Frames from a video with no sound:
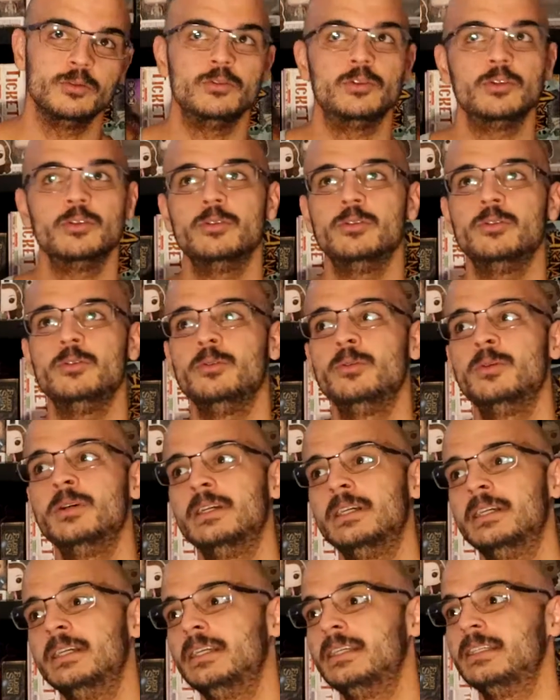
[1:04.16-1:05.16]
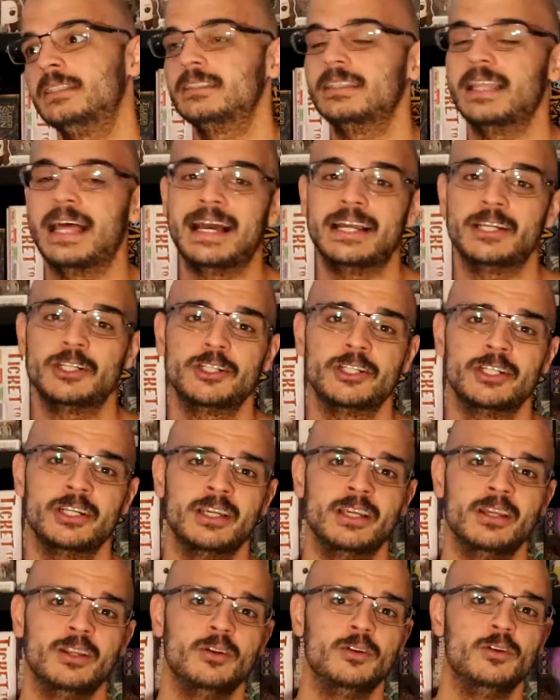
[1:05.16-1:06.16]
do
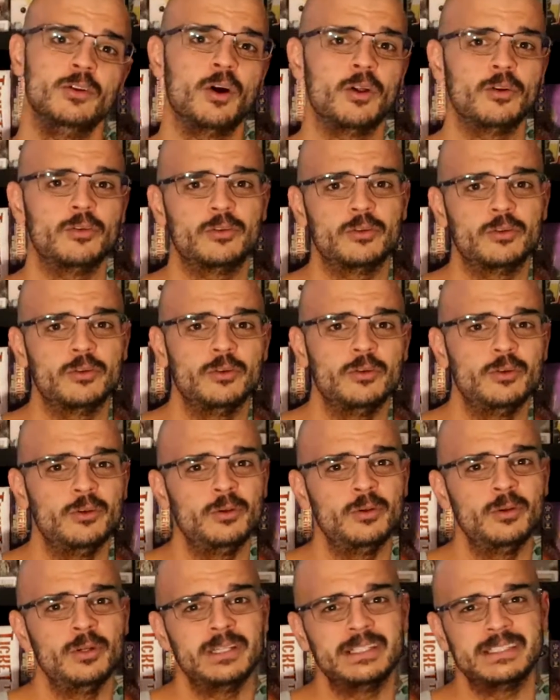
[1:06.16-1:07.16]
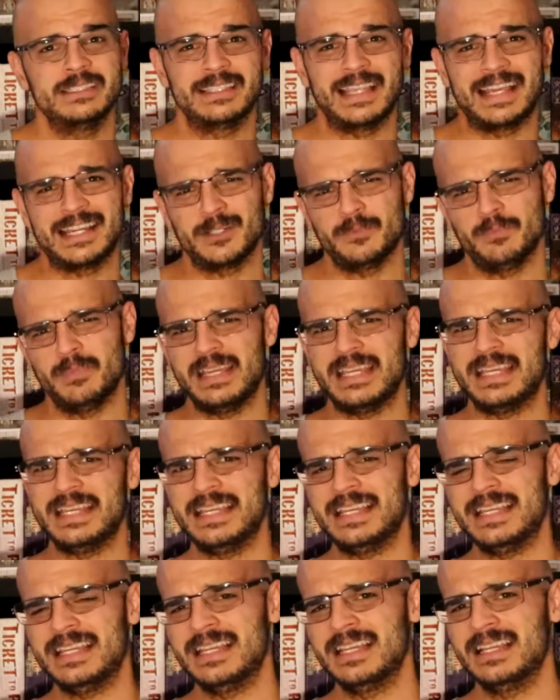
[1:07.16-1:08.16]
/ not do /
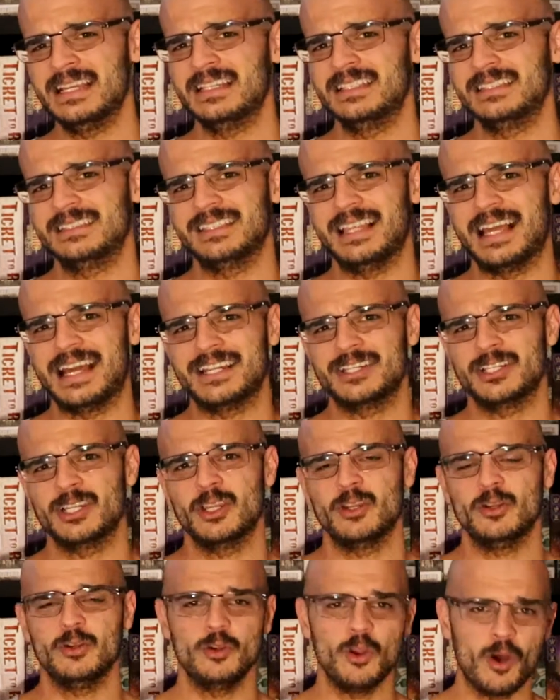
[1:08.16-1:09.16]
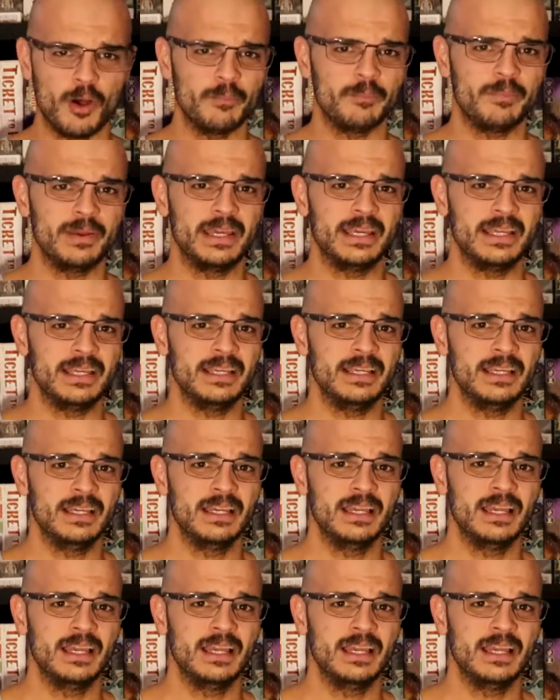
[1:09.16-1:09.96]
be / not be